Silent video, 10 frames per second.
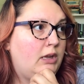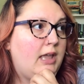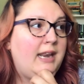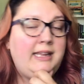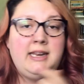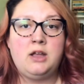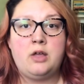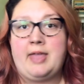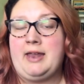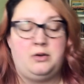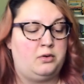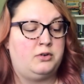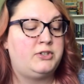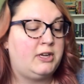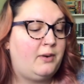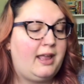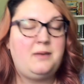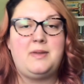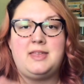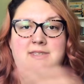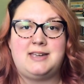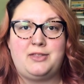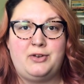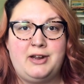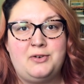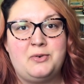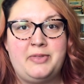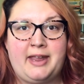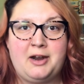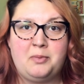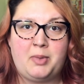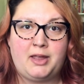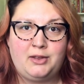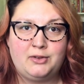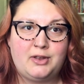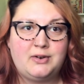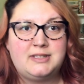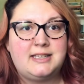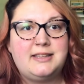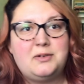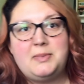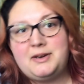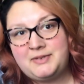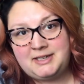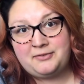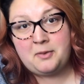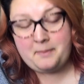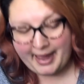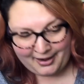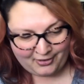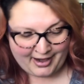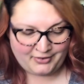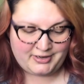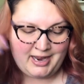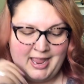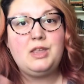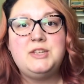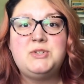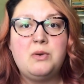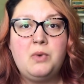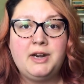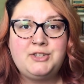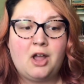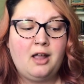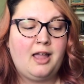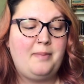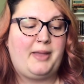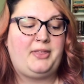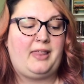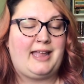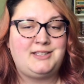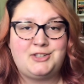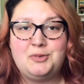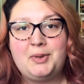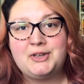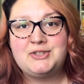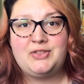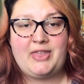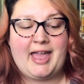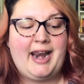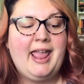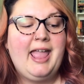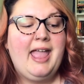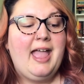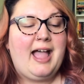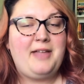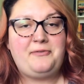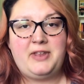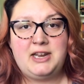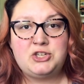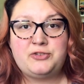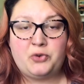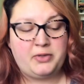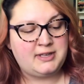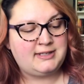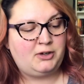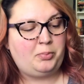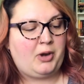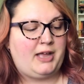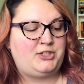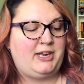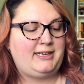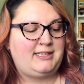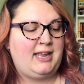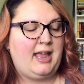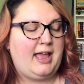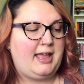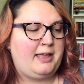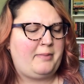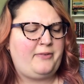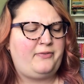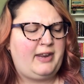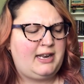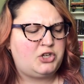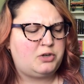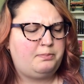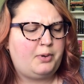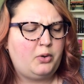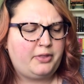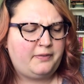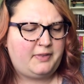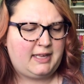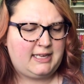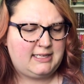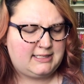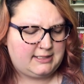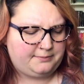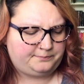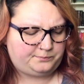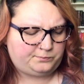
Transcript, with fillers: kind of getting all that in order. So anyway, that's neither here nor there, but you'll notice a little bit of a different background. So I want to talk about the last two books that I finished for this little project. Um, I finished both of these